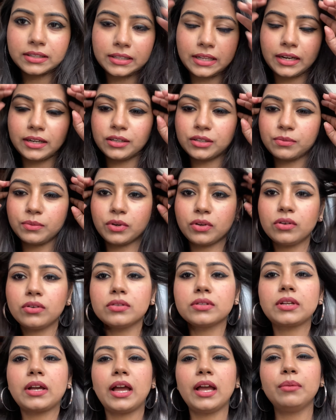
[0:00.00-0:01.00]
That is
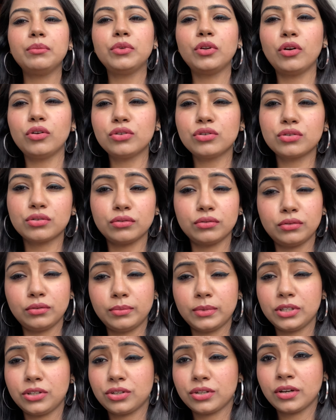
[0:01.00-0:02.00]
because I'm not so
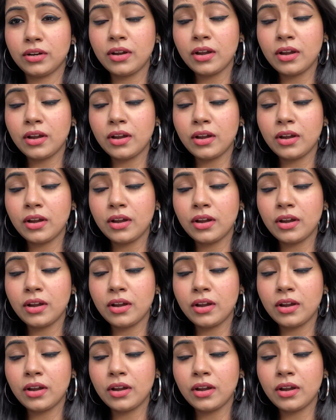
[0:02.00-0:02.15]
much